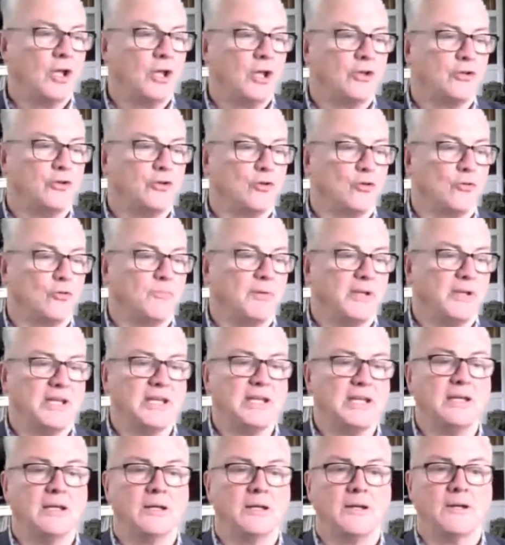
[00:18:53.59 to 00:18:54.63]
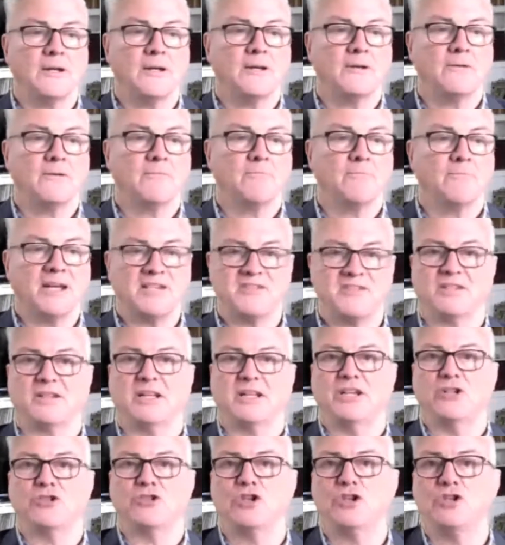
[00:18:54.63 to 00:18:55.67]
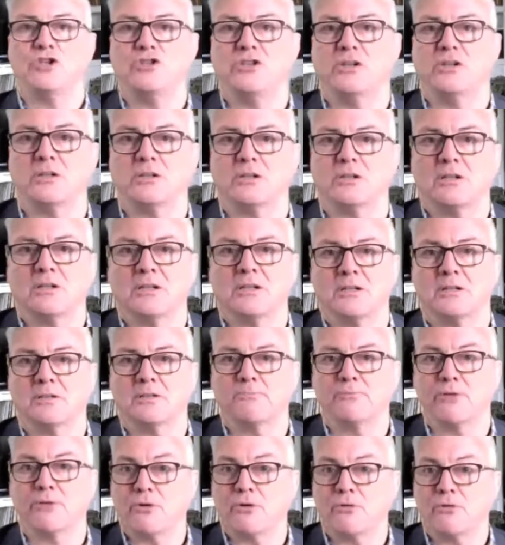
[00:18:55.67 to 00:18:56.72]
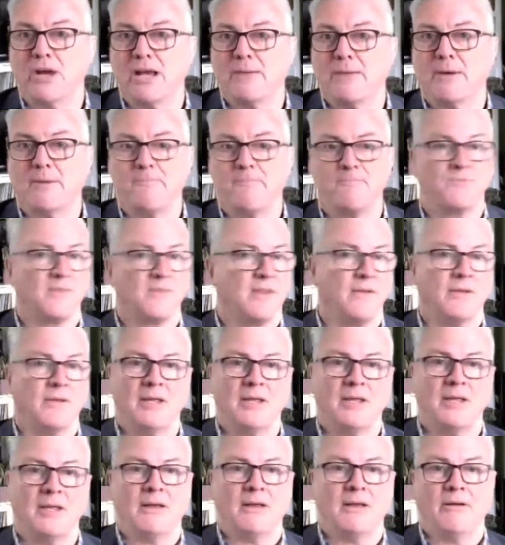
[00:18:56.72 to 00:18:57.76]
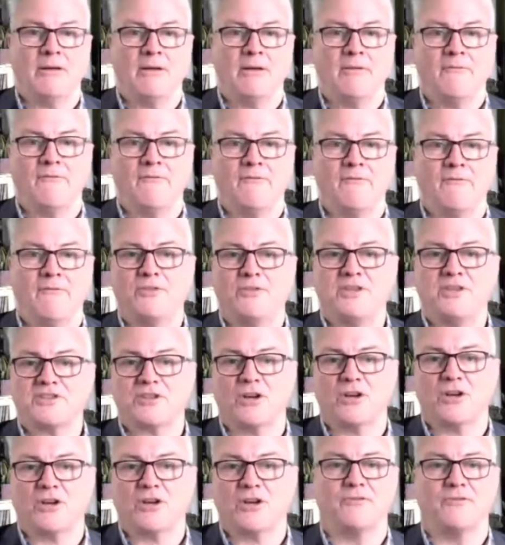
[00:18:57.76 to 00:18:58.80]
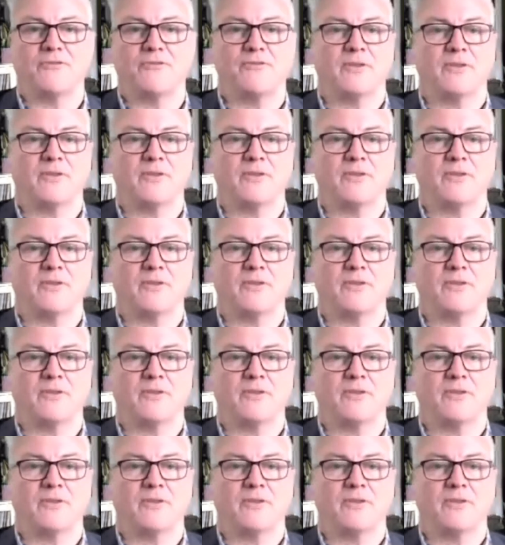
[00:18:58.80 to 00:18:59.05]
you'll be basically a junior programmer for this kind of